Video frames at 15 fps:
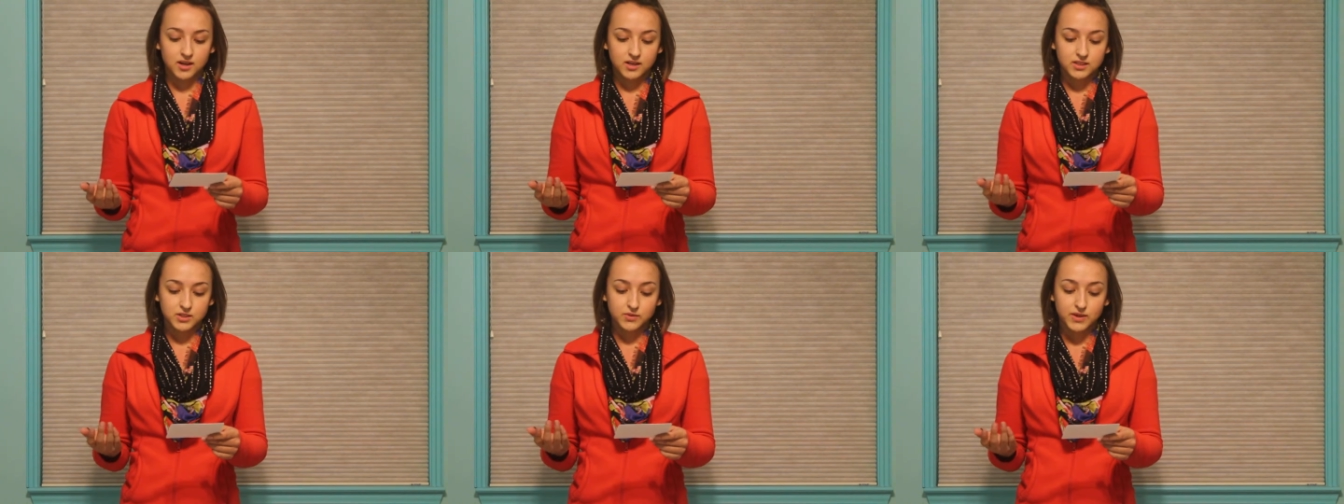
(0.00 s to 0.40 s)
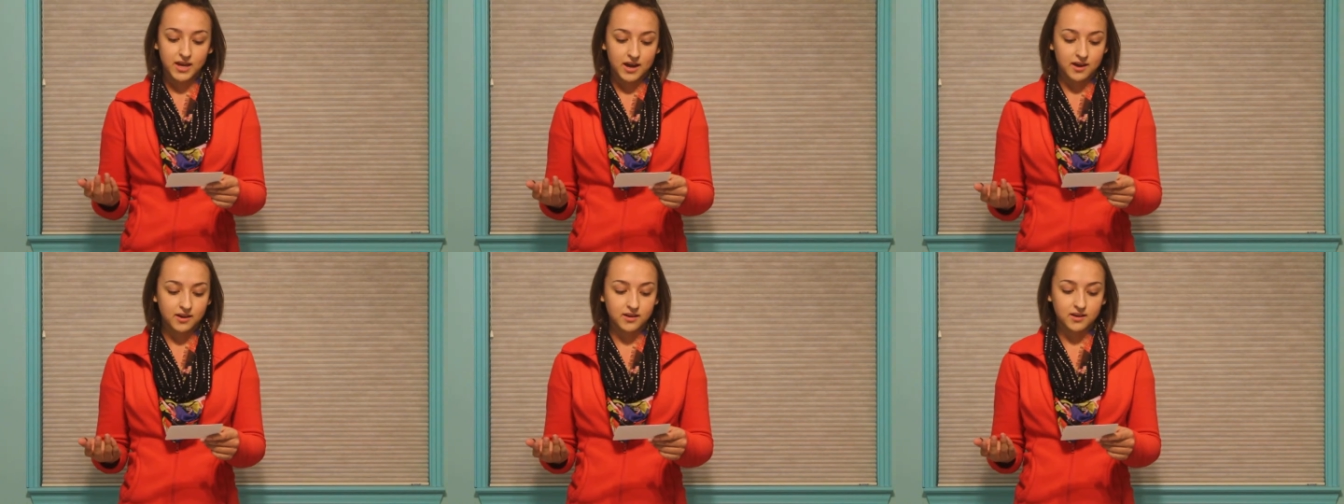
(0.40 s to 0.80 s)
So
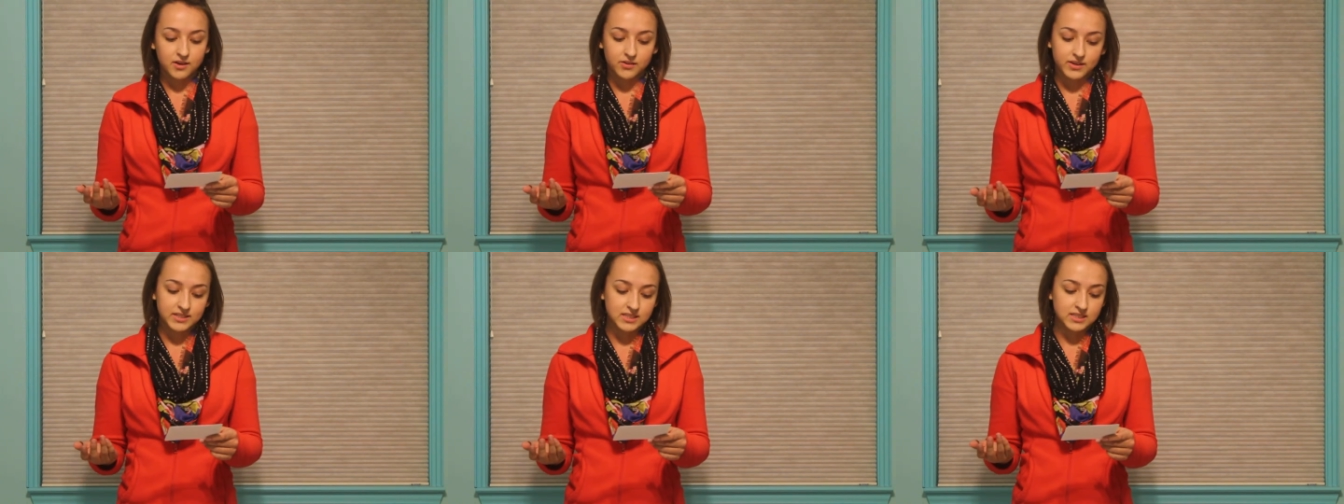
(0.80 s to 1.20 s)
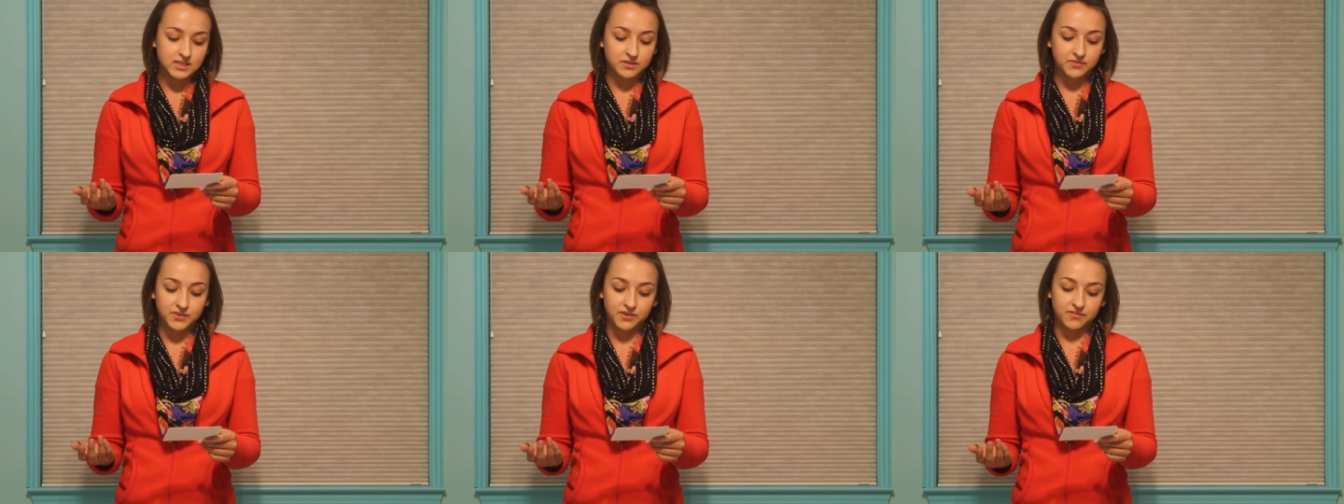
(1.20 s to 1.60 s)
yeah, it increases the
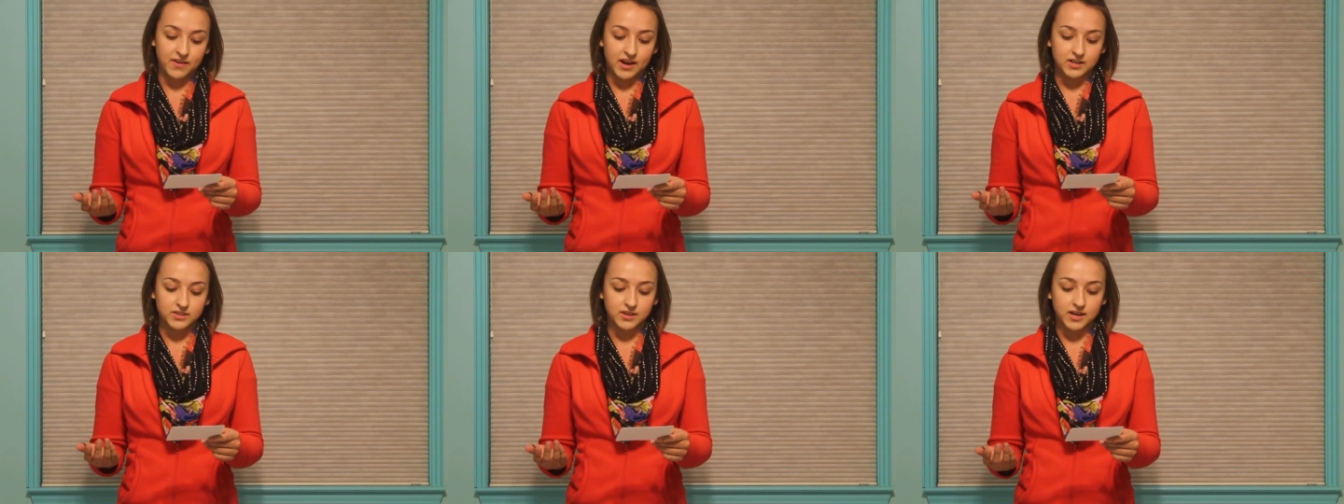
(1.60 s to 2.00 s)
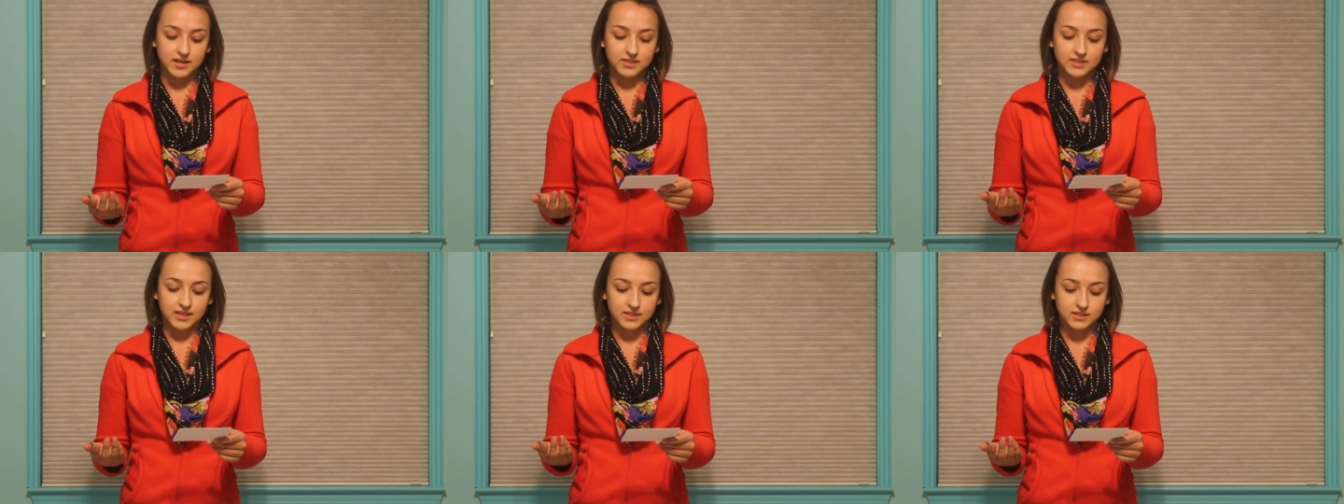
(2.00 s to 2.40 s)
fear factor and a
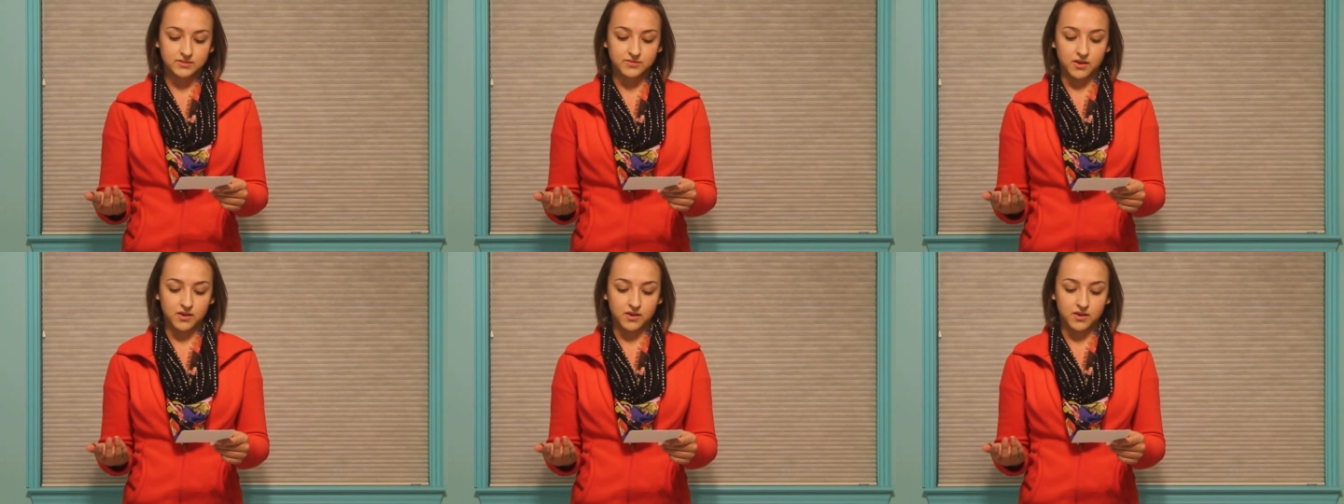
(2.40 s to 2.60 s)
sense of,